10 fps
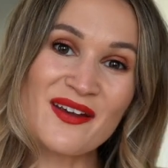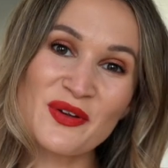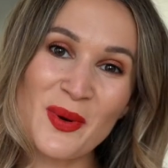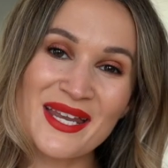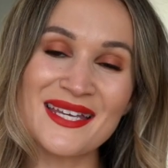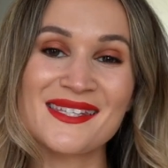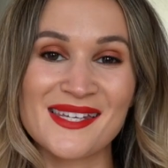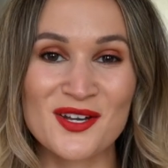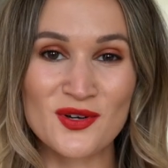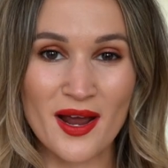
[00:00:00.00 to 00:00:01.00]
Hey everyone, it's
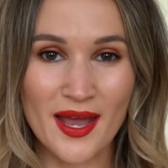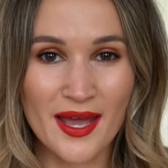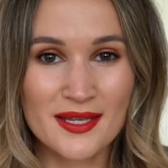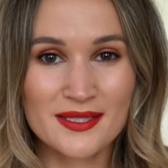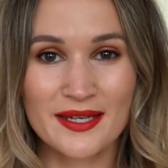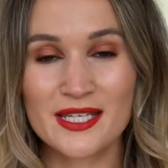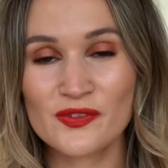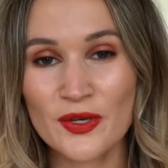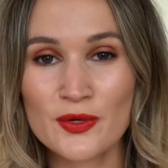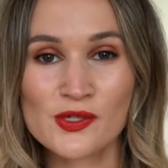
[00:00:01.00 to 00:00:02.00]
Sandra and
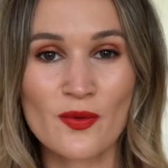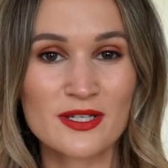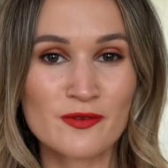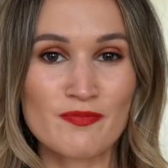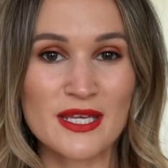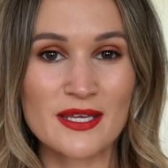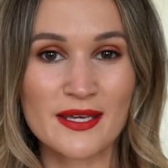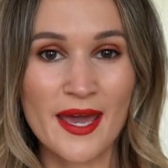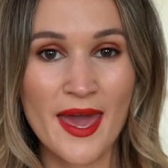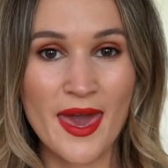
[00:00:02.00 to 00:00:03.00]
today's video is going to
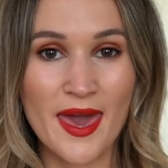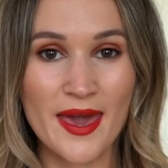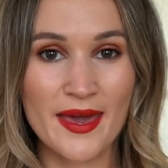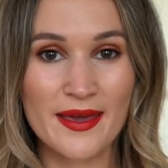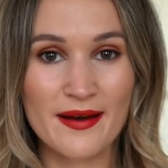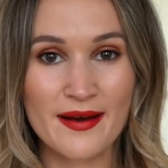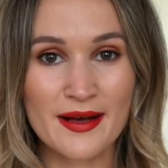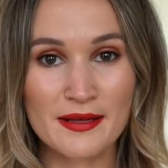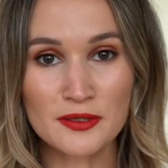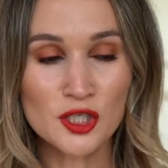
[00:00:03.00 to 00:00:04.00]
be a
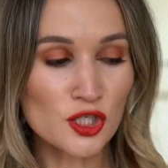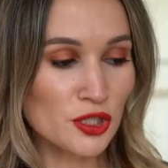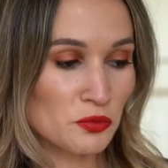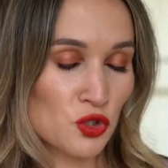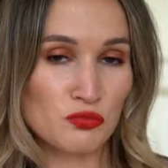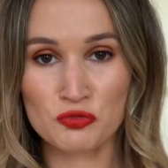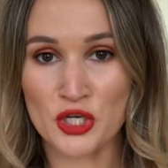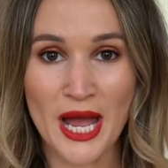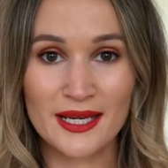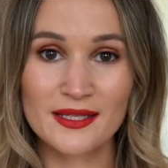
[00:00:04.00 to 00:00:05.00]
uh, little
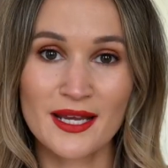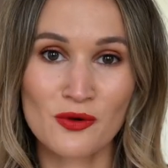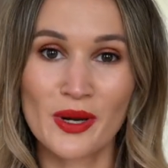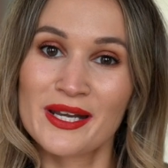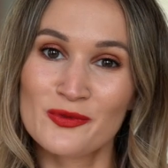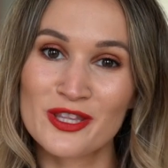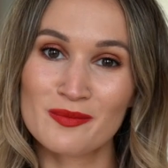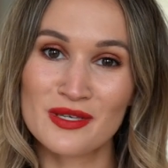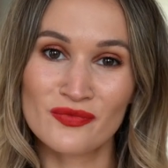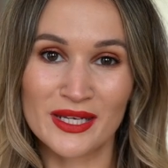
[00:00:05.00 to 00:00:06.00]
chatty get ready with
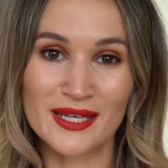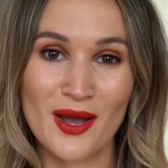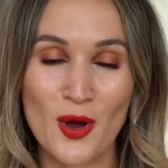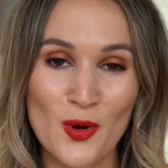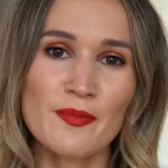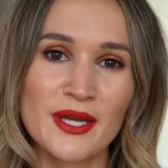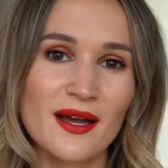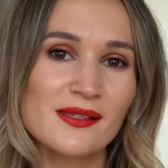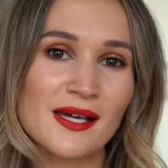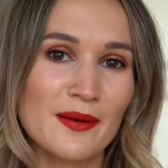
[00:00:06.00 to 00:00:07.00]
me video and
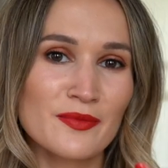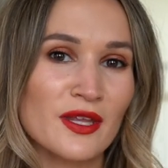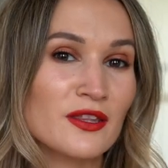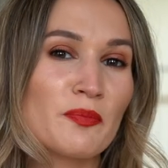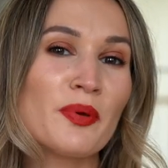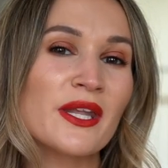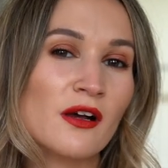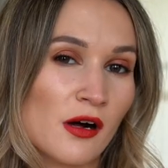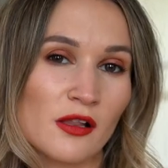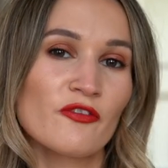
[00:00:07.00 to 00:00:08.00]
because I'm like the
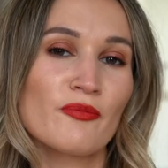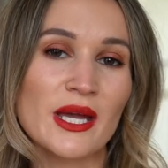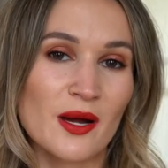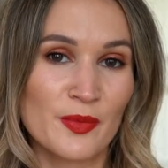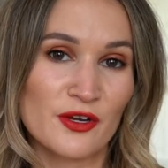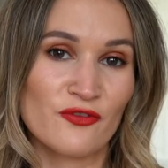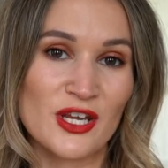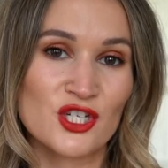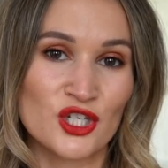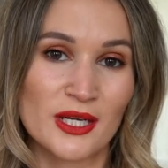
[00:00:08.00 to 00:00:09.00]
pinnacle of makeup
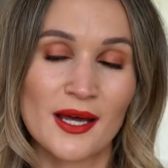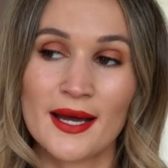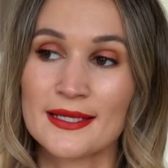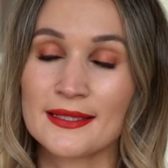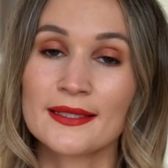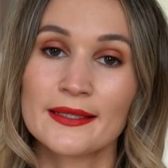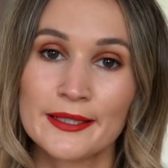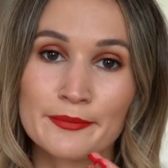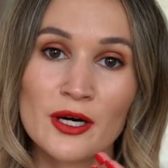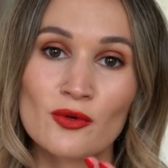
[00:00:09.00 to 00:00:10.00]
innovation I did a,
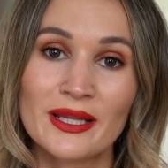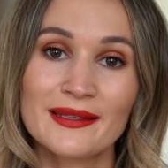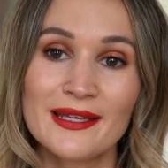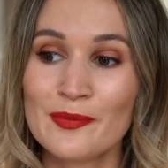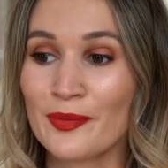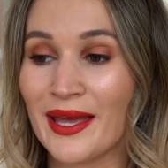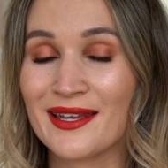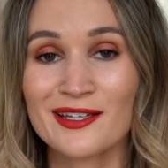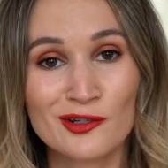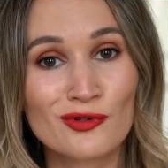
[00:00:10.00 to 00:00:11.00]
um, a red lip
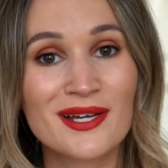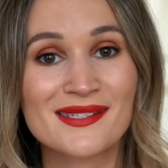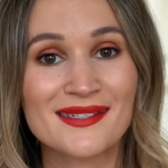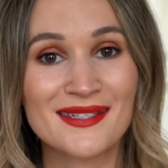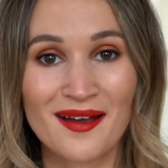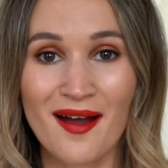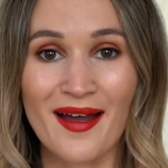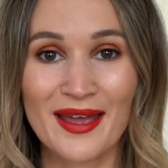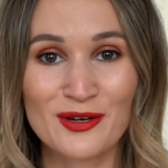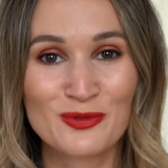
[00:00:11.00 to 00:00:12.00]
and a rusty
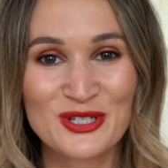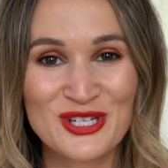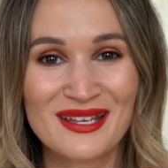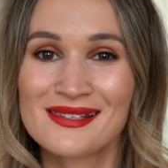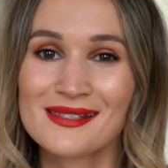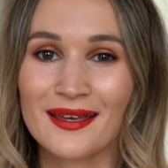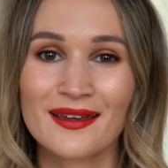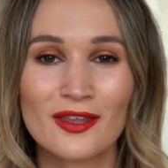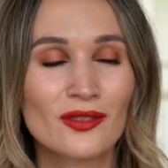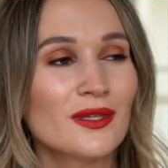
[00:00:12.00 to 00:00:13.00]
eye which is
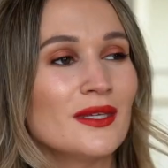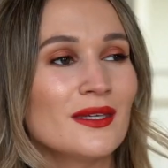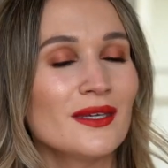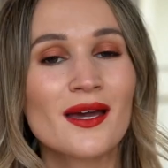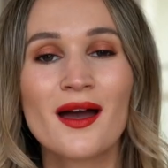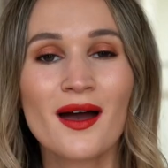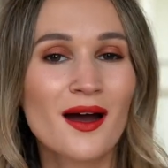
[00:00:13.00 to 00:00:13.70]
like the